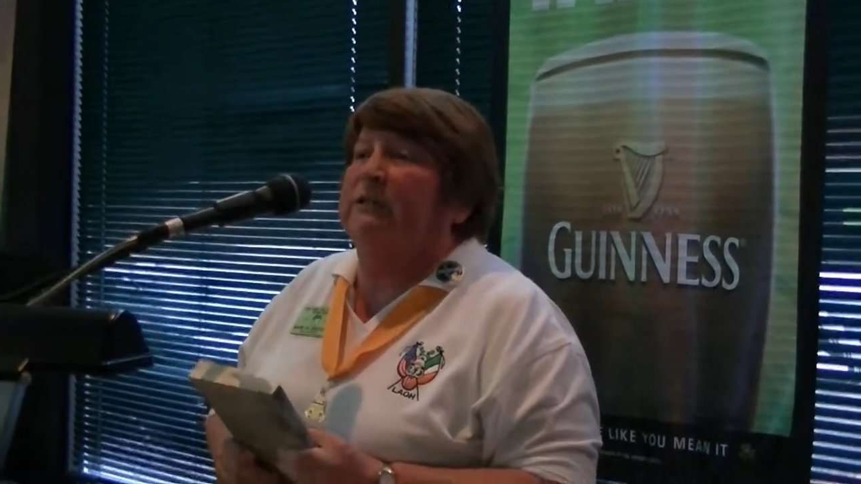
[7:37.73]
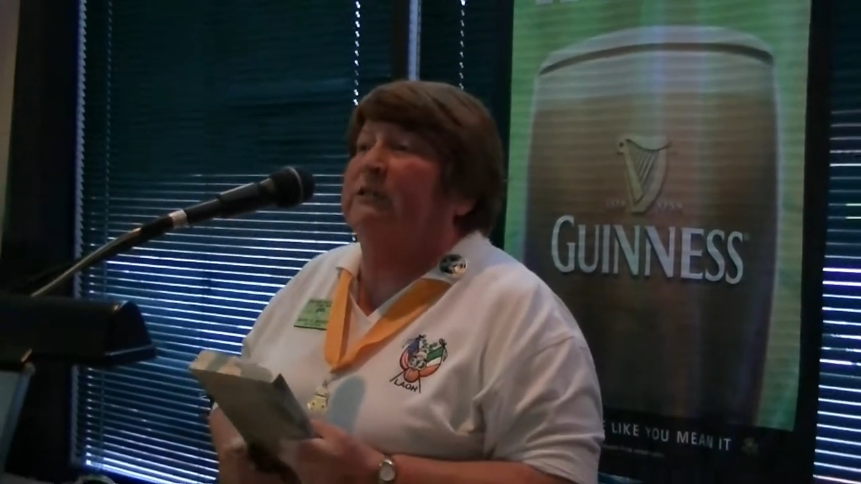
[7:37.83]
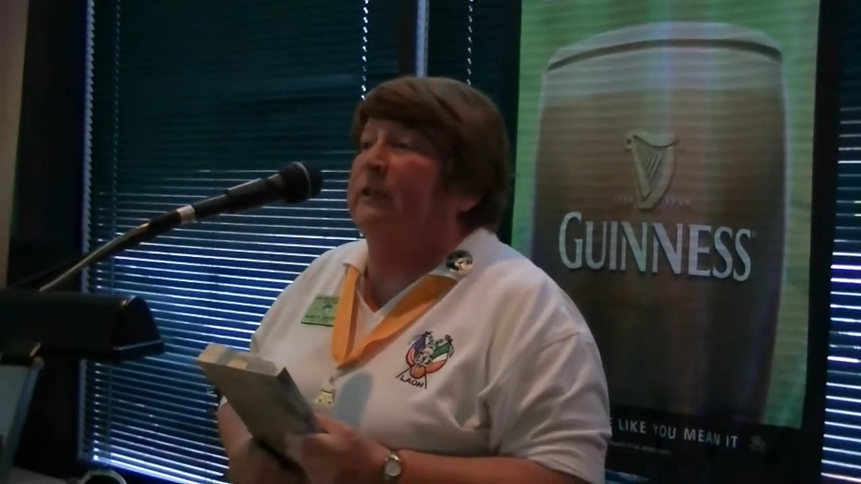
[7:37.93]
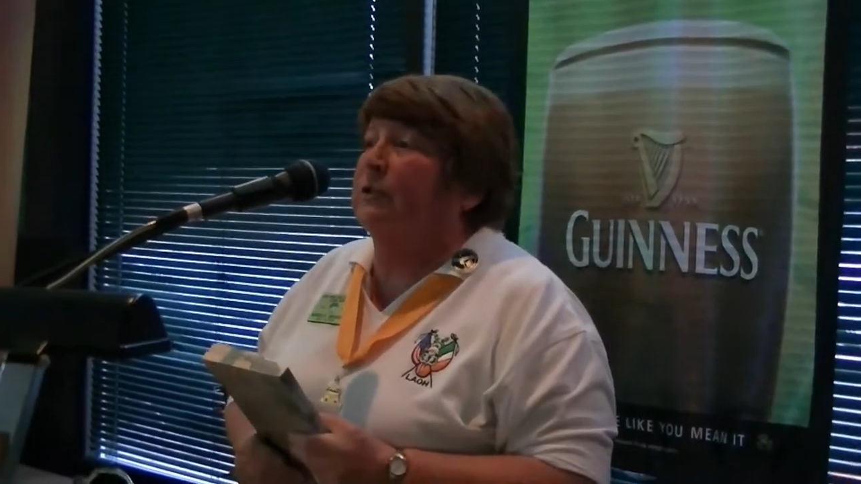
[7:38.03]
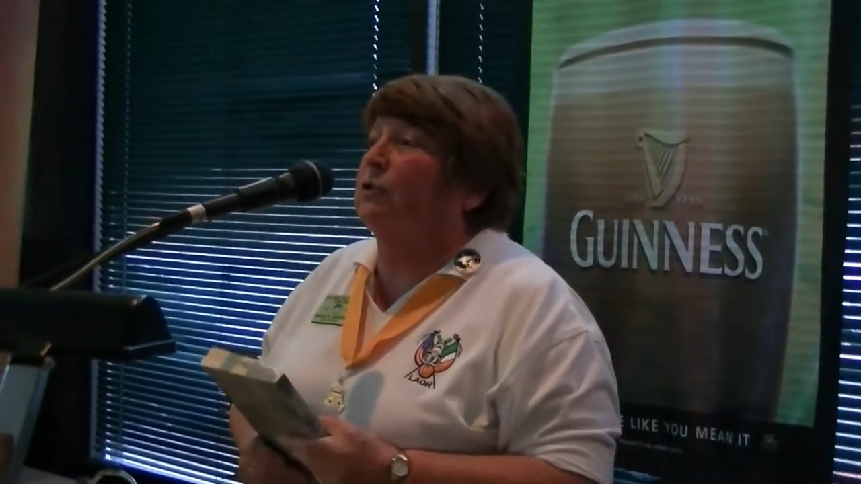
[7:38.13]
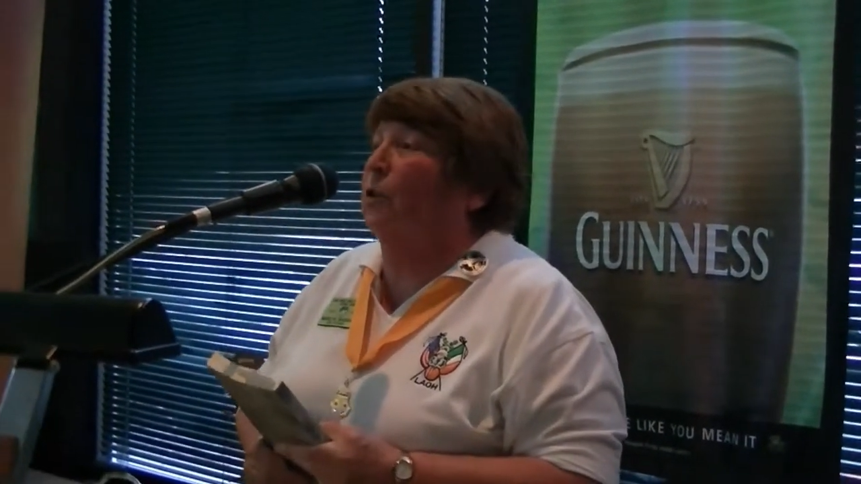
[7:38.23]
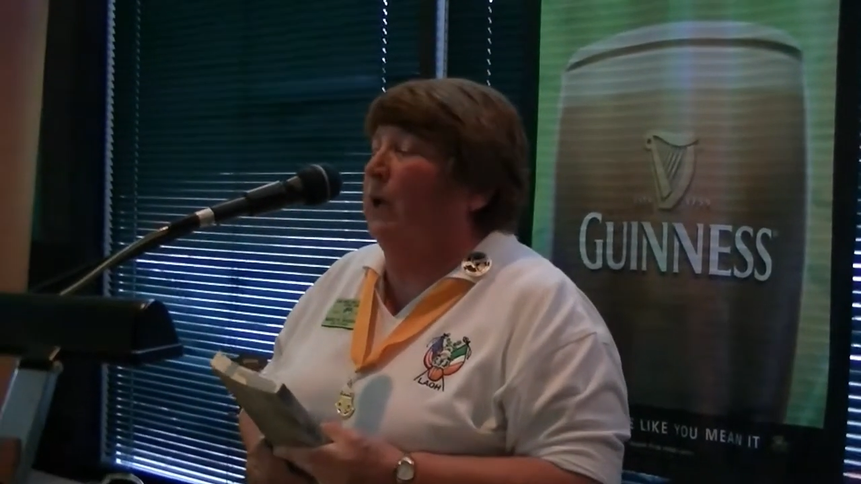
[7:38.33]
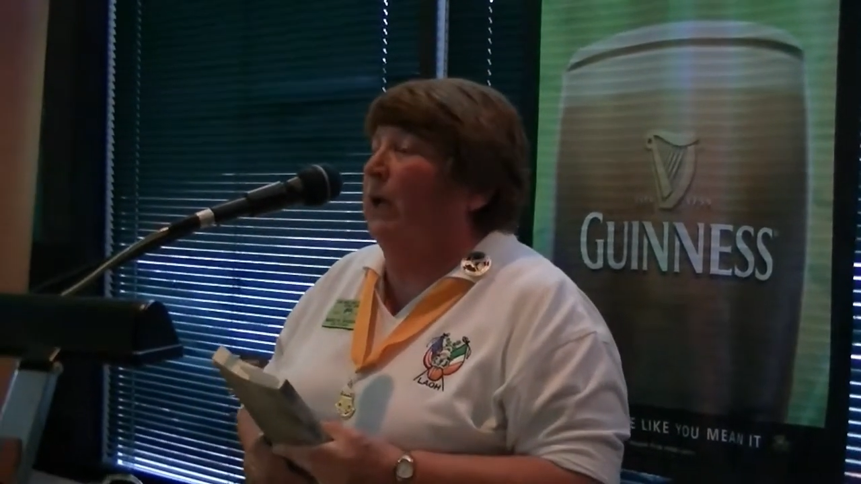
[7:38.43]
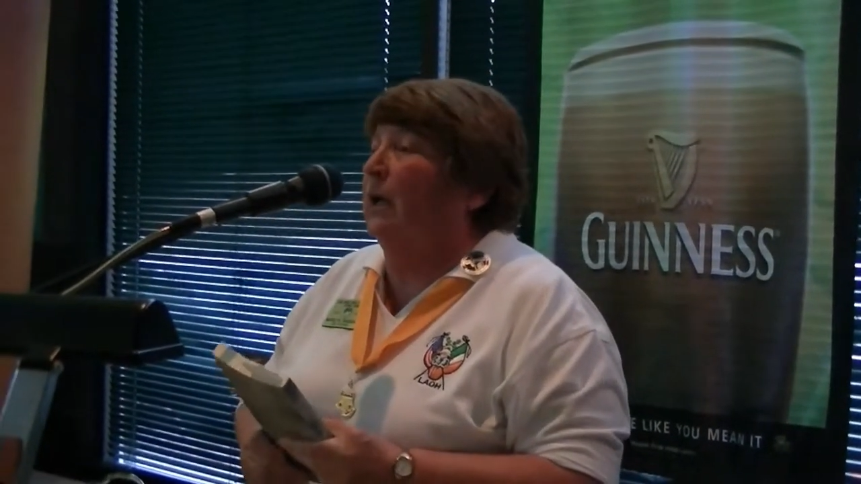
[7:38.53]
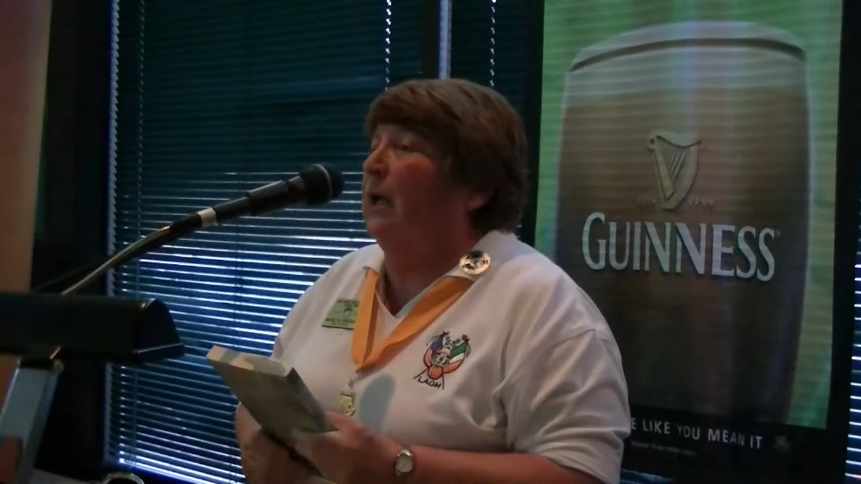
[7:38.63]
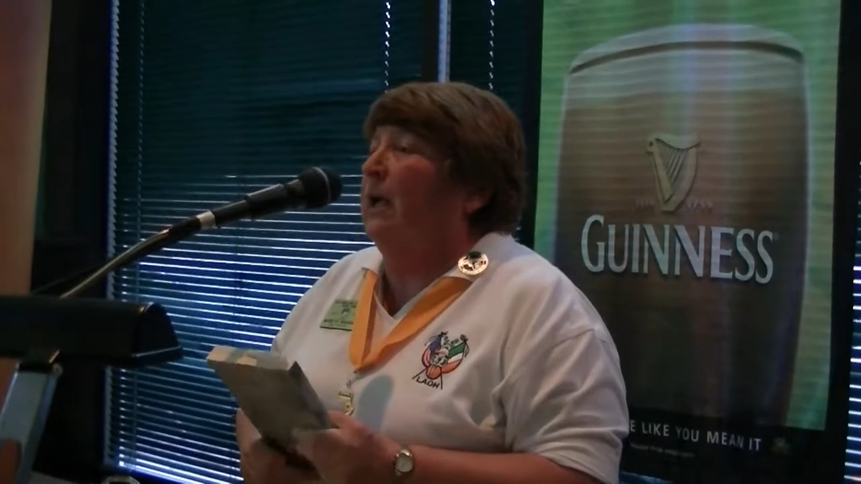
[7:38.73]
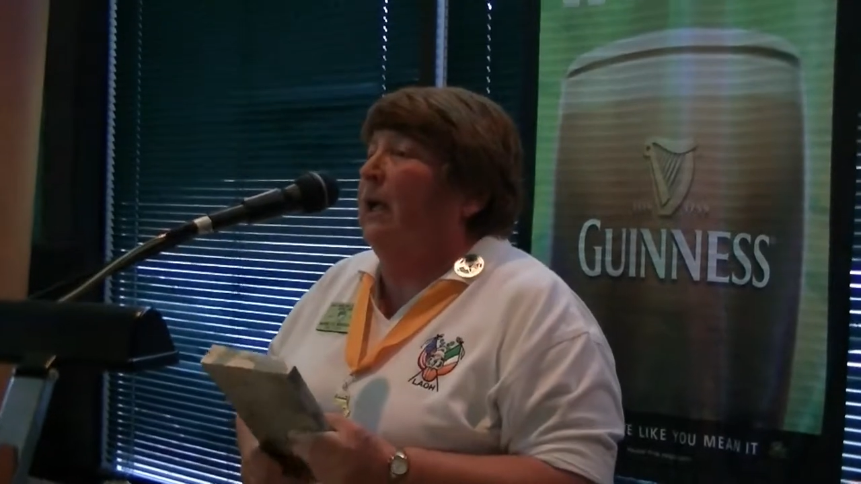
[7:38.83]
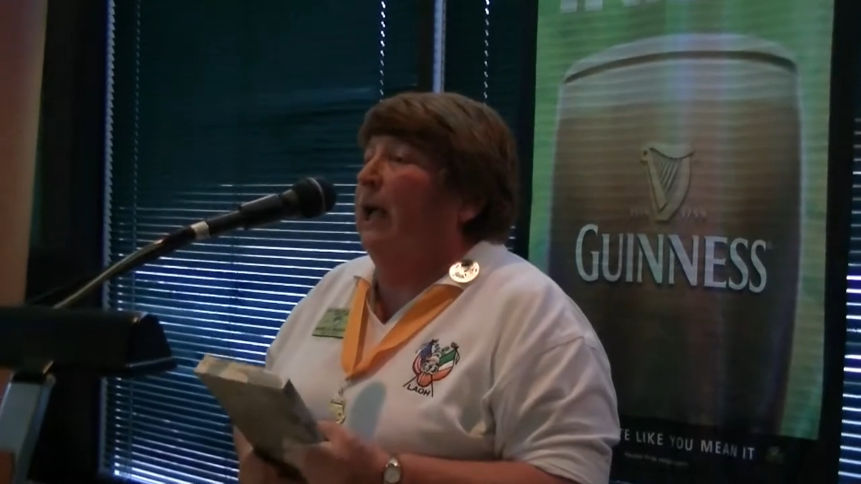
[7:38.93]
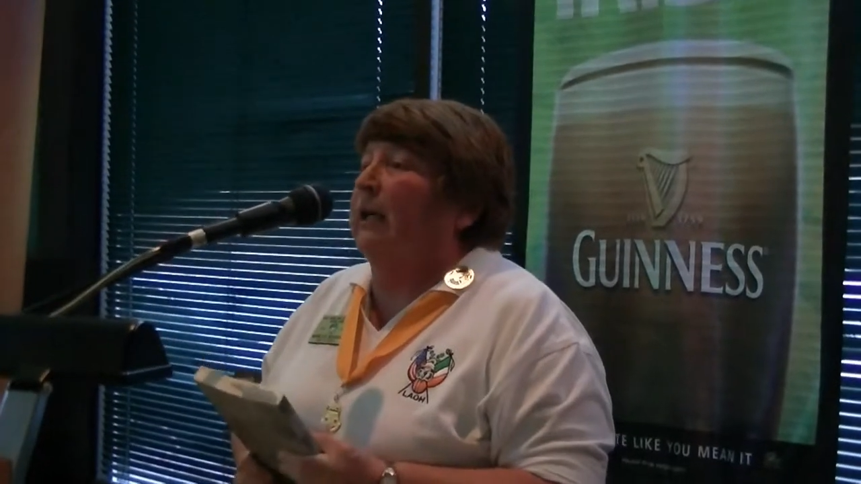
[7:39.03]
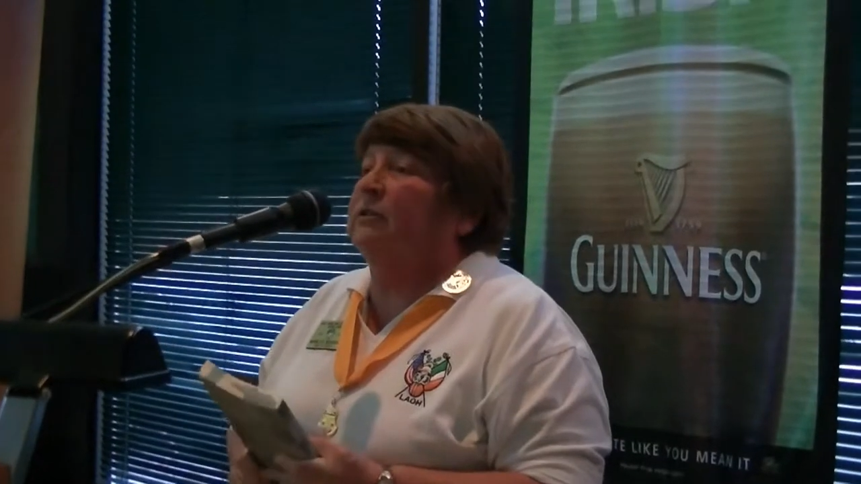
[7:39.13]
Stephen's Green,
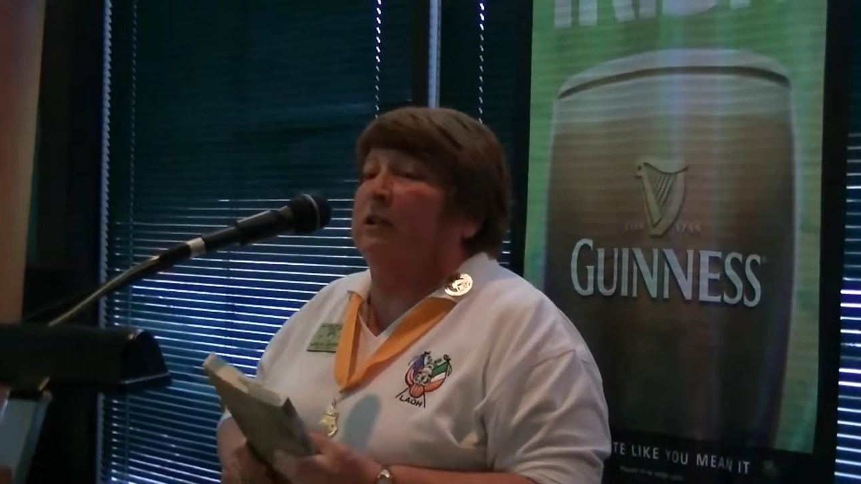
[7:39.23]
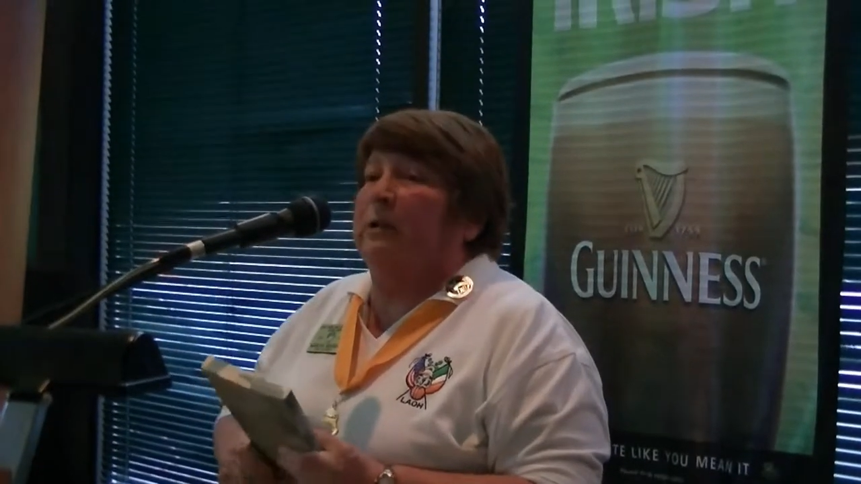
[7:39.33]
asked the